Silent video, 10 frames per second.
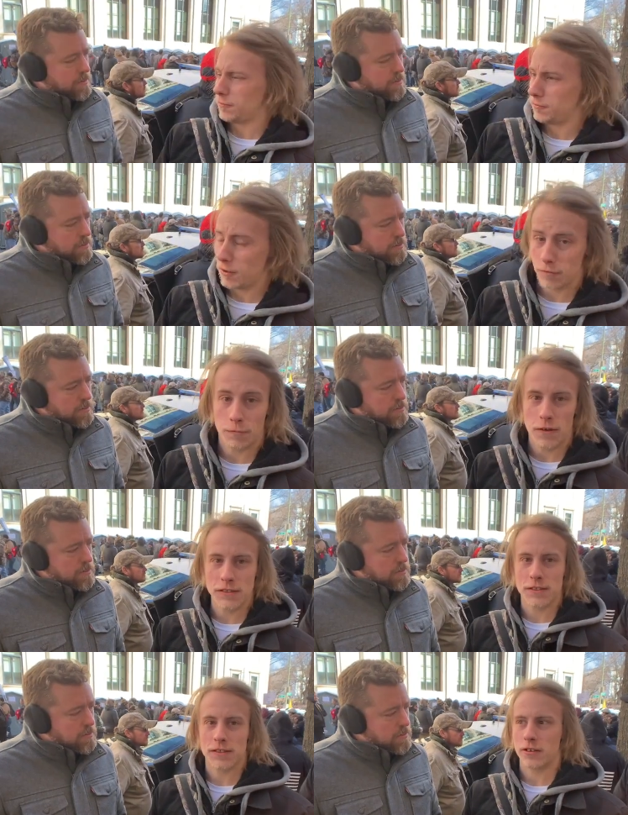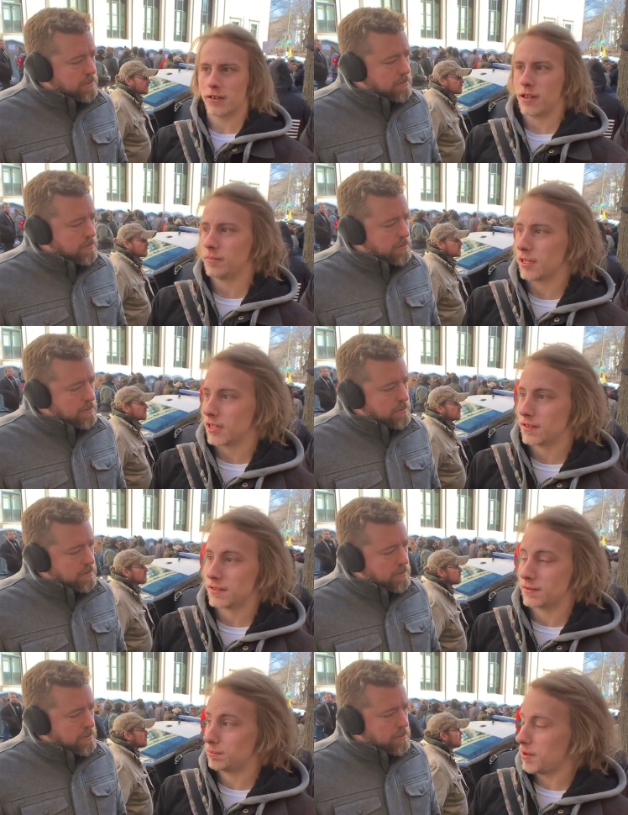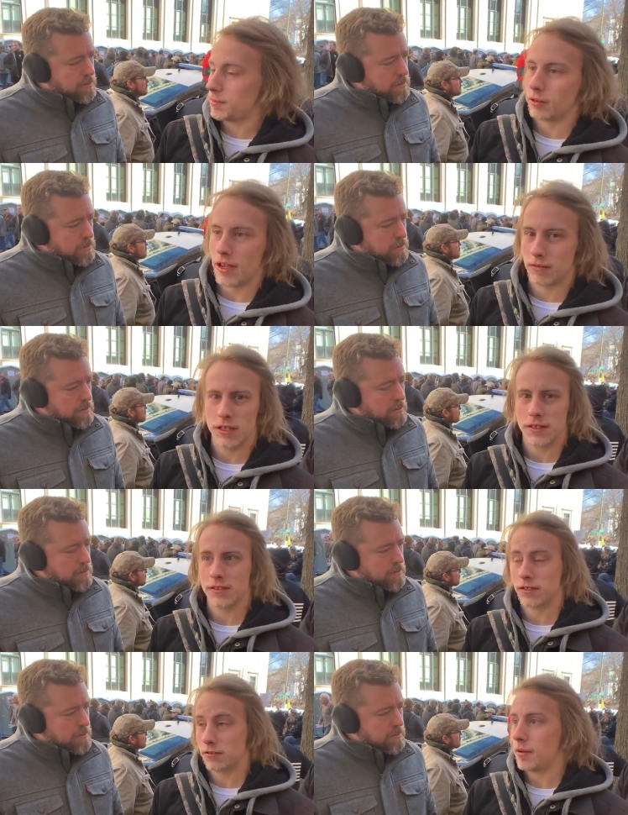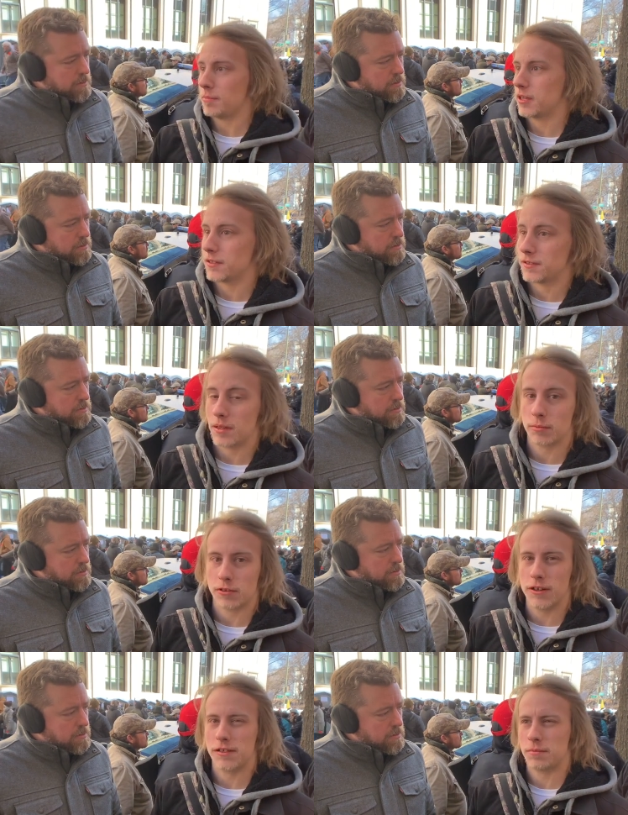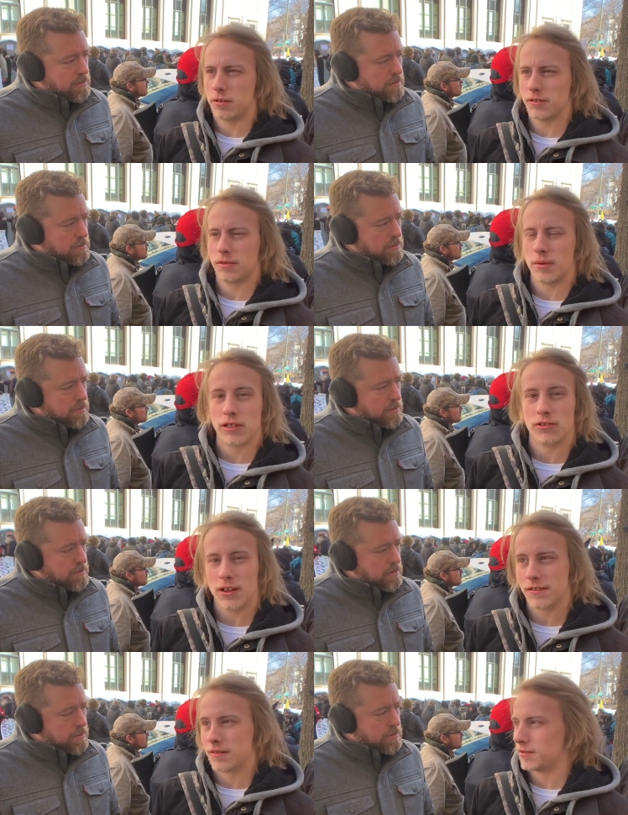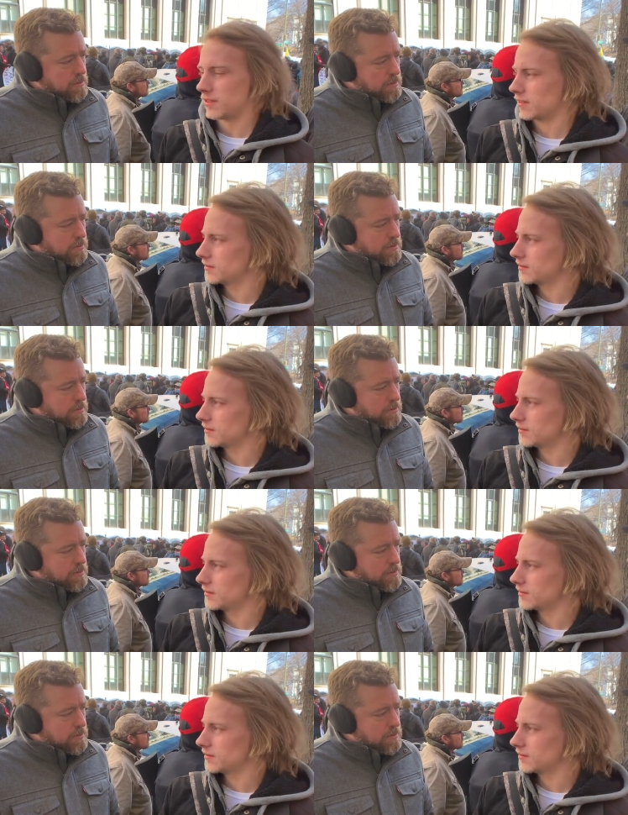Speaker 1: The, the fences aren't up because people have guns. They're up because some crazy person might try something.